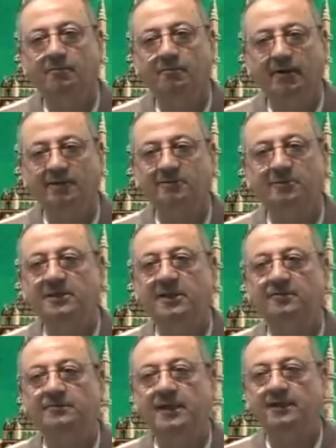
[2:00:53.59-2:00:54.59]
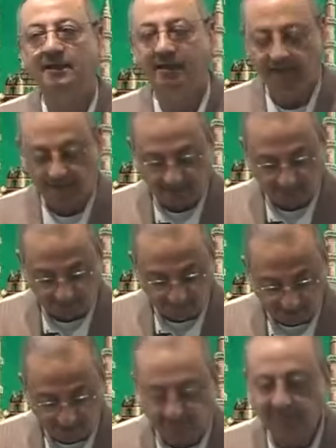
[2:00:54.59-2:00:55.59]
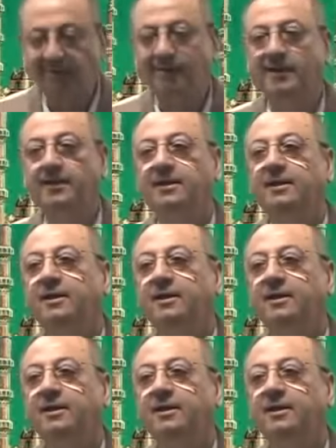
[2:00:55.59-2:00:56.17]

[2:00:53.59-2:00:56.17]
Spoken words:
What is the meaning of that? Rabbik firli.